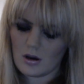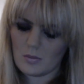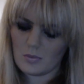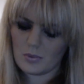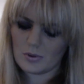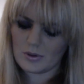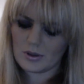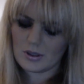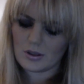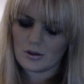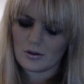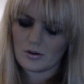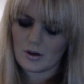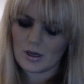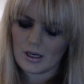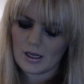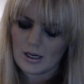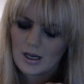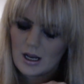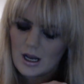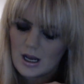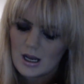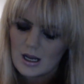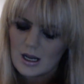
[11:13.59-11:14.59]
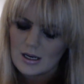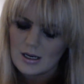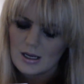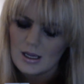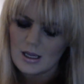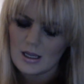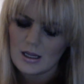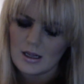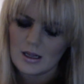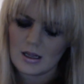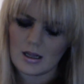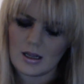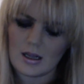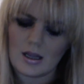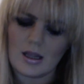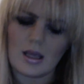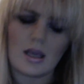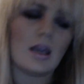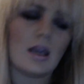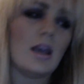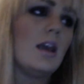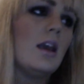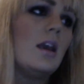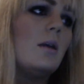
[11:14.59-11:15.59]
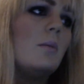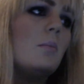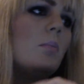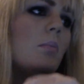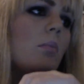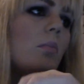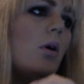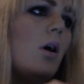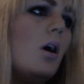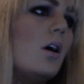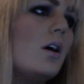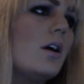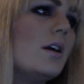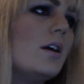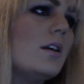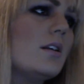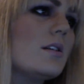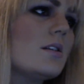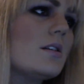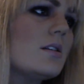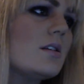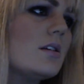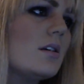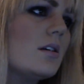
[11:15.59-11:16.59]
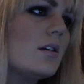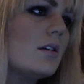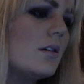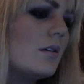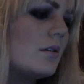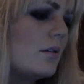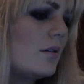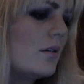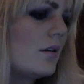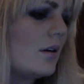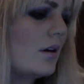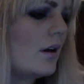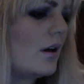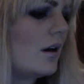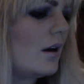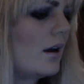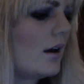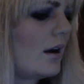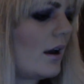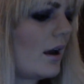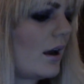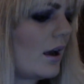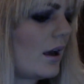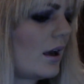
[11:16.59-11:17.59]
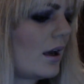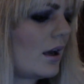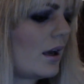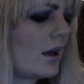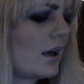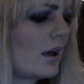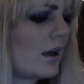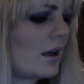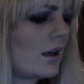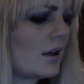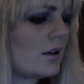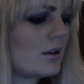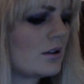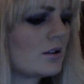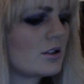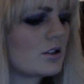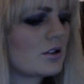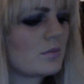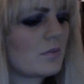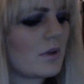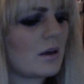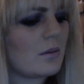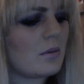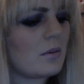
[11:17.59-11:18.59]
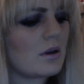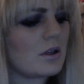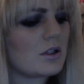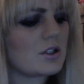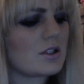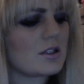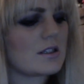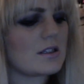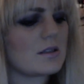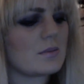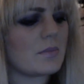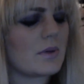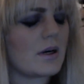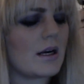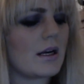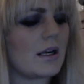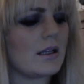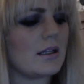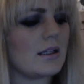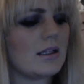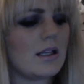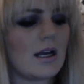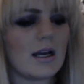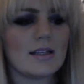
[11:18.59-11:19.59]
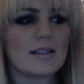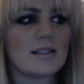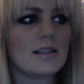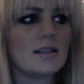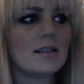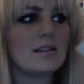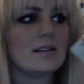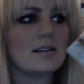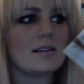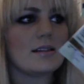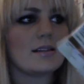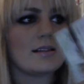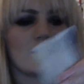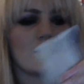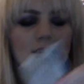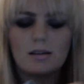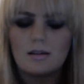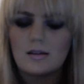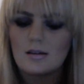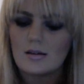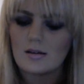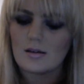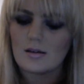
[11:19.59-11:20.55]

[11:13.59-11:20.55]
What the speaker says: I put the credit card in the pocket, and maybe just my license,